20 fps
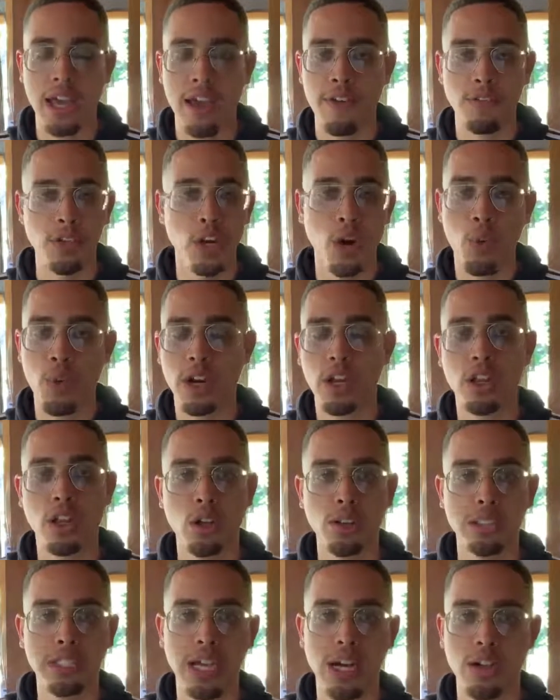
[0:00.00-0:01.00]
If you don't want to
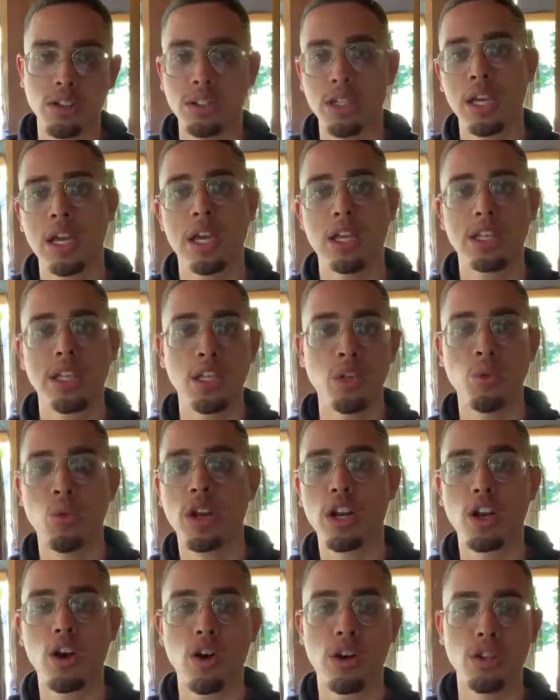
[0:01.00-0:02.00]
close sales, then you
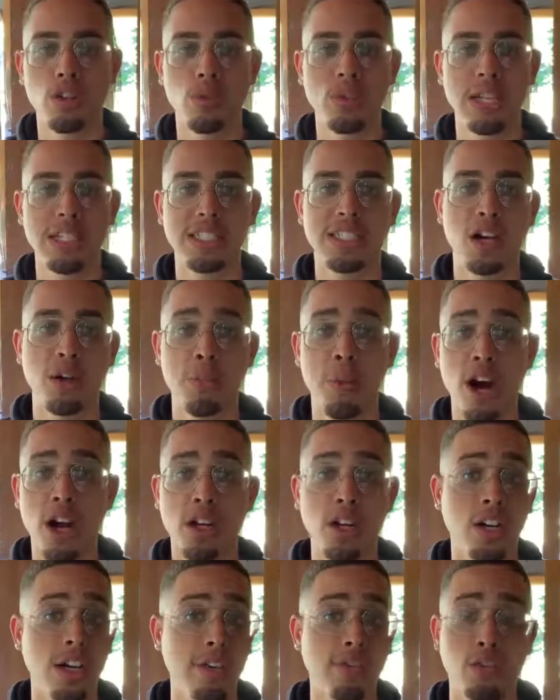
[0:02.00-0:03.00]
want to go ahead and do Legendary Marketer.